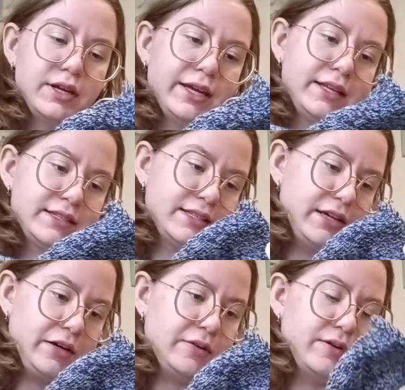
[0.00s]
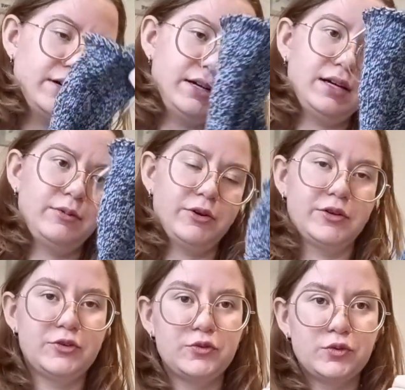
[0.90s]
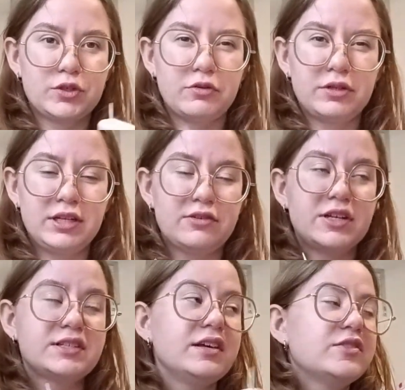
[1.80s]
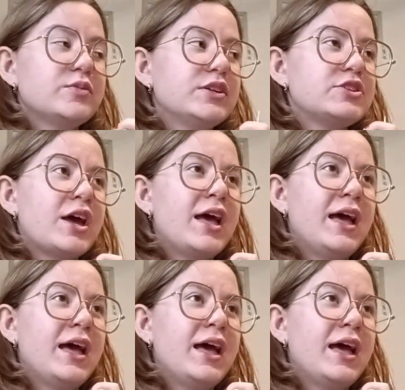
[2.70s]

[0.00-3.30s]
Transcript: and now I'm gonna do toe decreases, which,